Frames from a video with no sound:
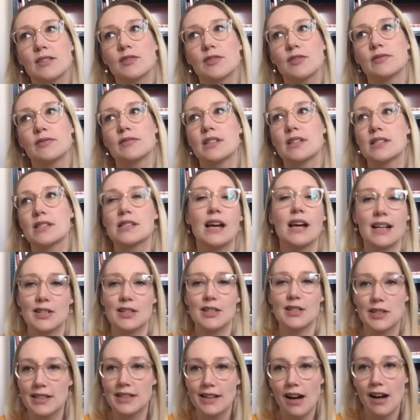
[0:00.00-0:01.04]
of
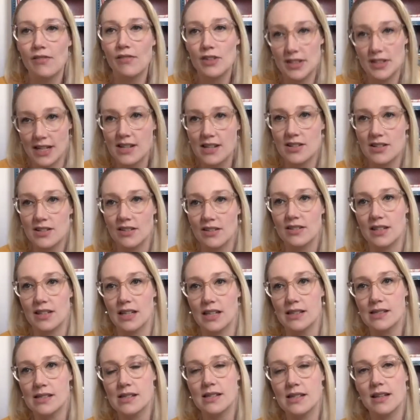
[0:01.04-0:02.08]
discussion, conversational
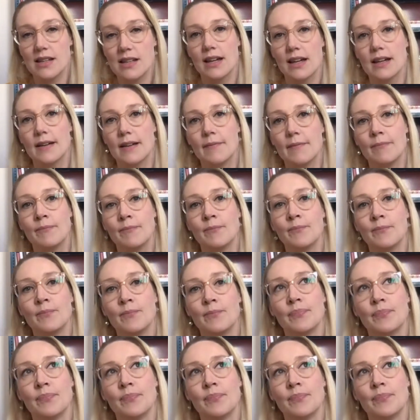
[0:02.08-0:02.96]
sense. Um,